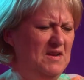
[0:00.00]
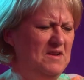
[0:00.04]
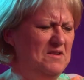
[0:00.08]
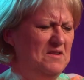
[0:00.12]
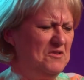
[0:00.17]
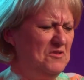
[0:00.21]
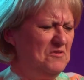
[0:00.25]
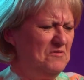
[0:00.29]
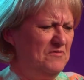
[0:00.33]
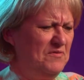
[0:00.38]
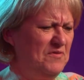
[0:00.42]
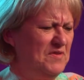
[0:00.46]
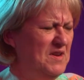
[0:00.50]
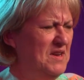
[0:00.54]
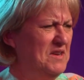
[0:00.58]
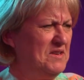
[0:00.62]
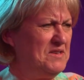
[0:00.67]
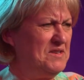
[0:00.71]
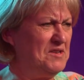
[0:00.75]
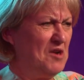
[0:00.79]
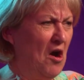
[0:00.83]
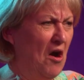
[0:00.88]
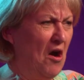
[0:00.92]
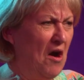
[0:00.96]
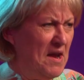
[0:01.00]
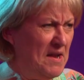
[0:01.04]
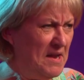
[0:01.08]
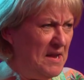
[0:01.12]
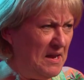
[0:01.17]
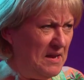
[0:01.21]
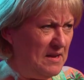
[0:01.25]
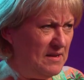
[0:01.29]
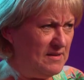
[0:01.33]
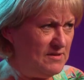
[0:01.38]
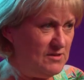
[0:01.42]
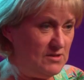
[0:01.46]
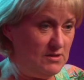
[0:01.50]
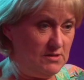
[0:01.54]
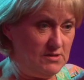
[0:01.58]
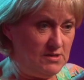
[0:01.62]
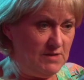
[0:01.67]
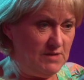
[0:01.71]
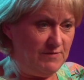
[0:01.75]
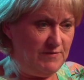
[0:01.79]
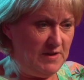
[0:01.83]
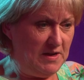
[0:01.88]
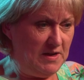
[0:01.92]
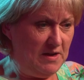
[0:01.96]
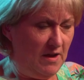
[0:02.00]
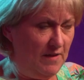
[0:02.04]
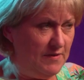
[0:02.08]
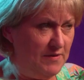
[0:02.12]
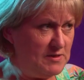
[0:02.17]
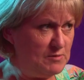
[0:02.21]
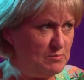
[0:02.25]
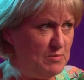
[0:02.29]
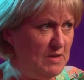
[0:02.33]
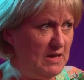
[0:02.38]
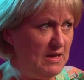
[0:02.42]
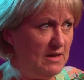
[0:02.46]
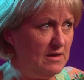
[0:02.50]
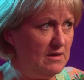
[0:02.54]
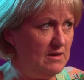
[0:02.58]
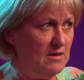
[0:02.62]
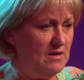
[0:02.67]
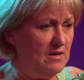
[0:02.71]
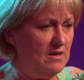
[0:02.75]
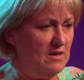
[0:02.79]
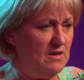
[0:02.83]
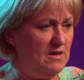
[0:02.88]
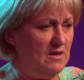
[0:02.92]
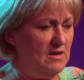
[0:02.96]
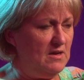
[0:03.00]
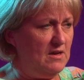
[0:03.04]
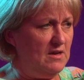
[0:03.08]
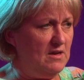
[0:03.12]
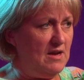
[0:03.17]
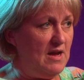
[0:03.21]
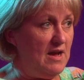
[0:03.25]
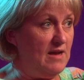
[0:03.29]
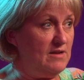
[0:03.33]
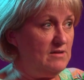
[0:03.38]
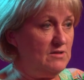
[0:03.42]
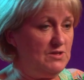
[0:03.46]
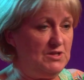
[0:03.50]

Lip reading: hell, your feet are tiny. Her feet are like this big. And